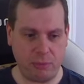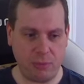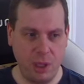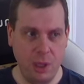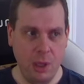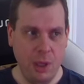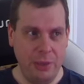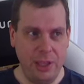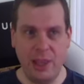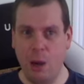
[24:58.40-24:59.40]
I
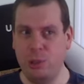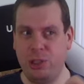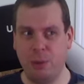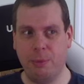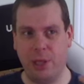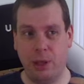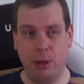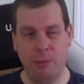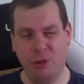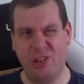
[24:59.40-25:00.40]
think that was something that,
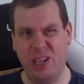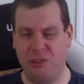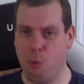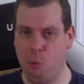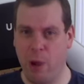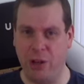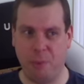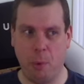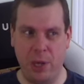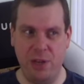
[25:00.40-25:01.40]
I'm not saying it's a risk,
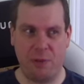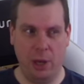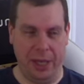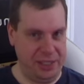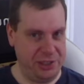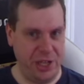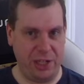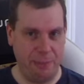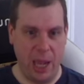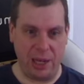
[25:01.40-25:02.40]
but when you've got like
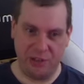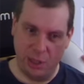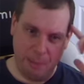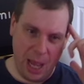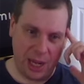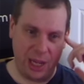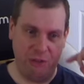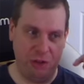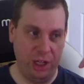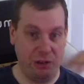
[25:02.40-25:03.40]
six mechs in a
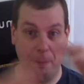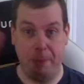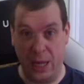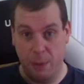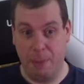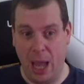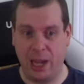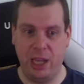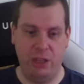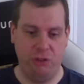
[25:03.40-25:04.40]
package and it's a bigger
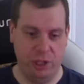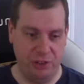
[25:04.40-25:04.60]
package and it's